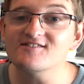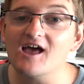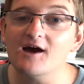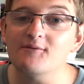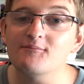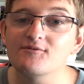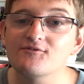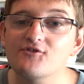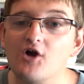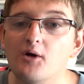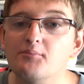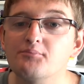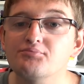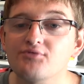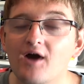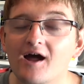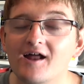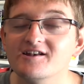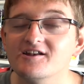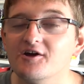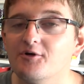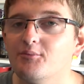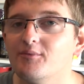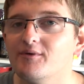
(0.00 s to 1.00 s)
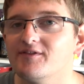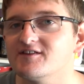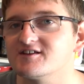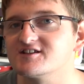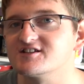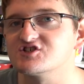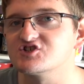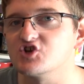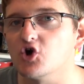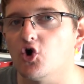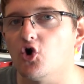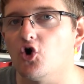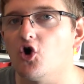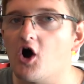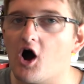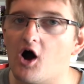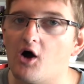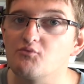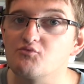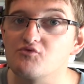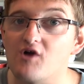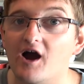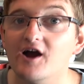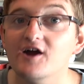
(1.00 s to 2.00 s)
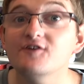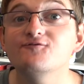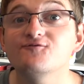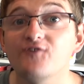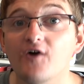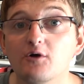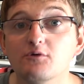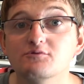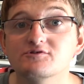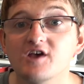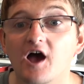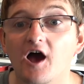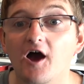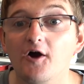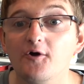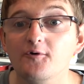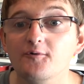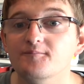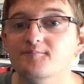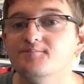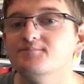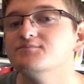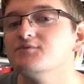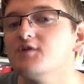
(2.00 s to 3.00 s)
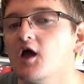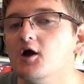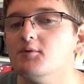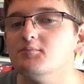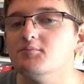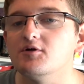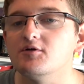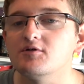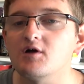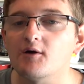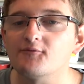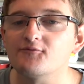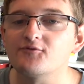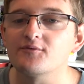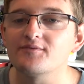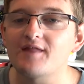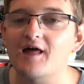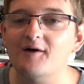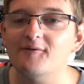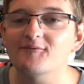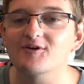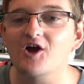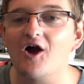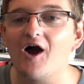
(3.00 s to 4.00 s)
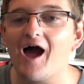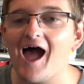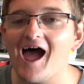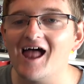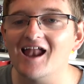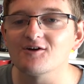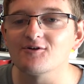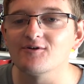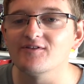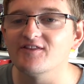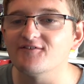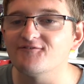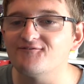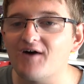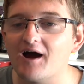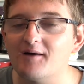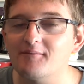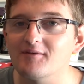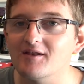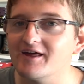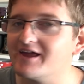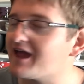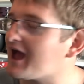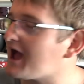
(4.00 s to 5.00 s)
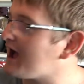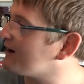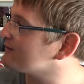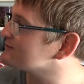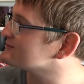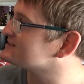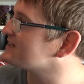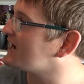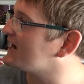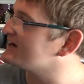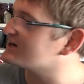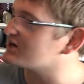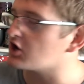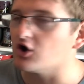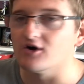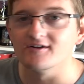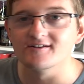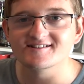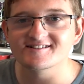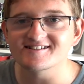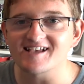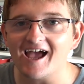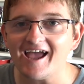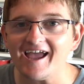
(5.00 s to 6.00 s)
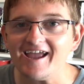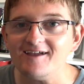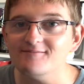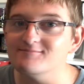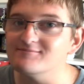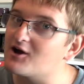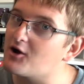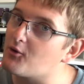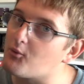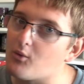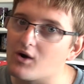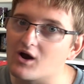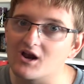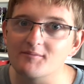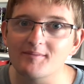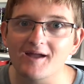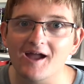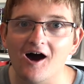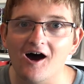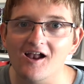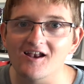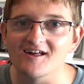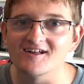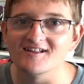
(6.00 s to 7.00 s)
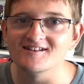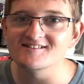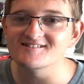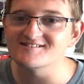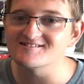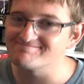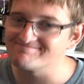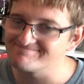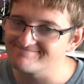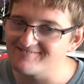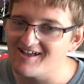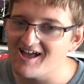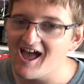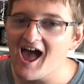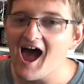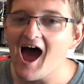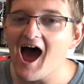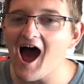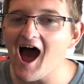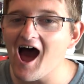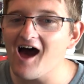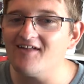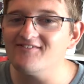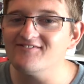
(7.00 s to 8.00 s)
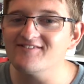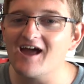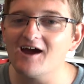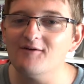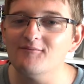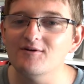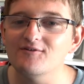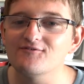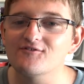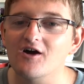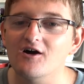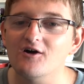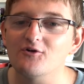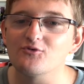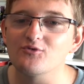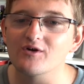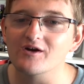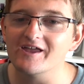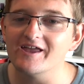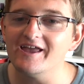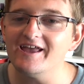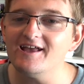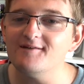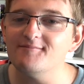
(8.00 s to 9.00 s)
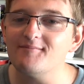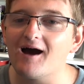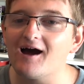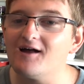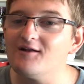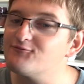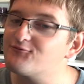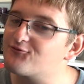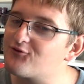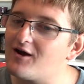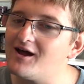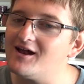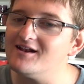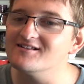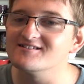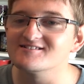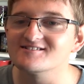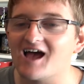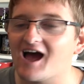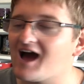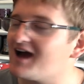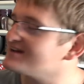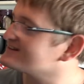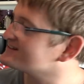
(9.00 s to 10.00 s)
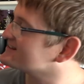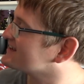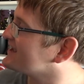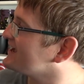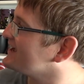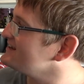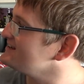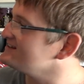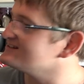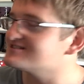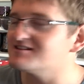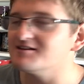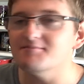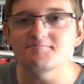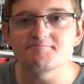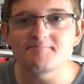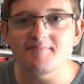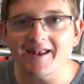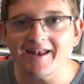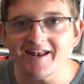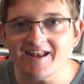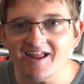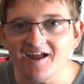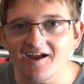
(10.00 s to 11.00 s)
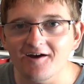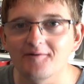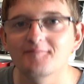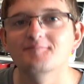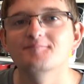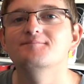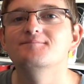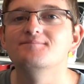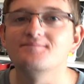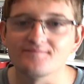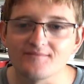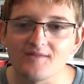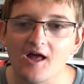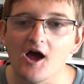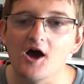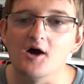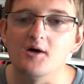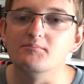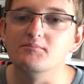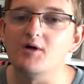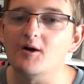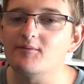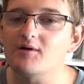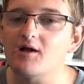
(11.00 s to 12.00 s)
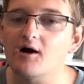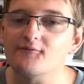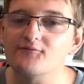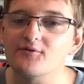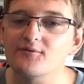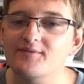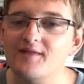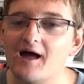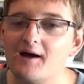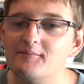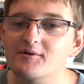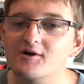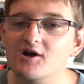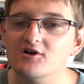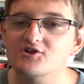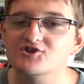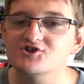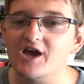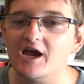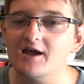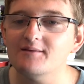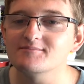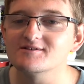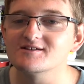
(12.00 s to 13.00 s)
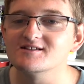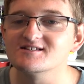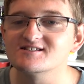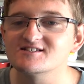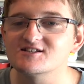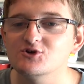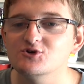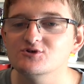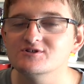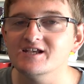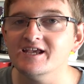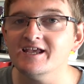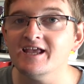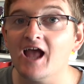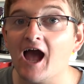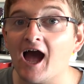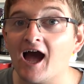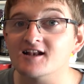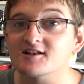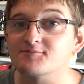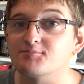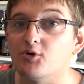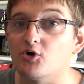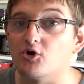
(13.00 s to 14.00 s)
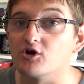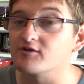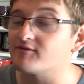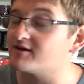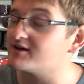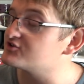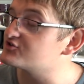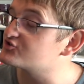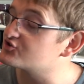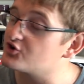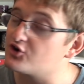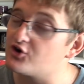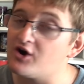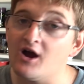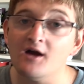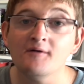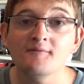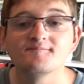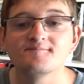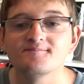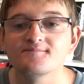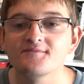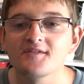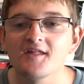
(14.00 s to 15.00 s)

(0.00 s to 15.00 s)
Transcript: then we've got Brandon with a Saw on ride photo. Moving on from that, we've got Ella and the family outside Untamed at Wallaby Holland, and then we've got Rakim and friends at King's Dominion. Moving on from that, we've got James and Susie at PortAventura,